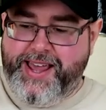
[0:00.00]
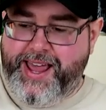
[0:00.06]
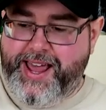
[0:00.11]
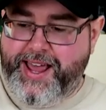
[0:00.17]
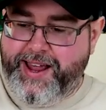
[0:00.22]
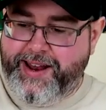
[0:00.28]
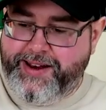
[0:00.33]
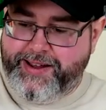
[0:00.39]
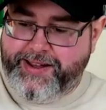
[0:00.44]

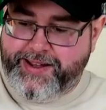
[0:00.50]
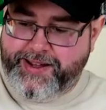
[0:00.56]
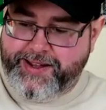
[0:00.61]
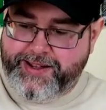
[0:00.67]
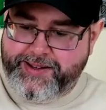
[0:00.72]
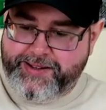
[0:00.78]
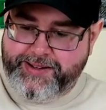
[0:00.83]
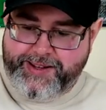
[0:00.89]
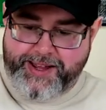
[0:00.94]
And
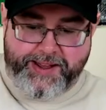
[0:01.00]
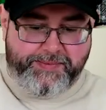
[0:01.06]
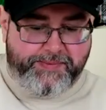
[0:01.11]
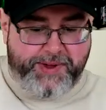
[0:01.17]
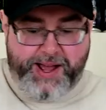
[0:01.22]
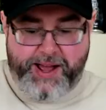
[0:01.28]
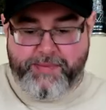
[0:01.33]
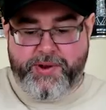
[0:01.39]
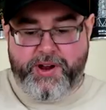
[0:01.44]
uh, yeah,
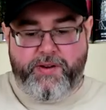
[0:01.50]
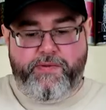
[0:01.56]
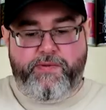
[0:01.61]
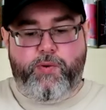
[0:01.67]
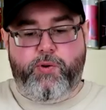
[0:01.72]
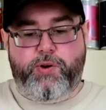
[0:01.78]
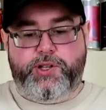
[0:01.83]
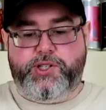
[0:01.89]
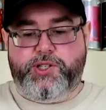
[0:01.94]
I'm here
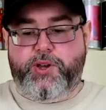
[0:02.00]
for it.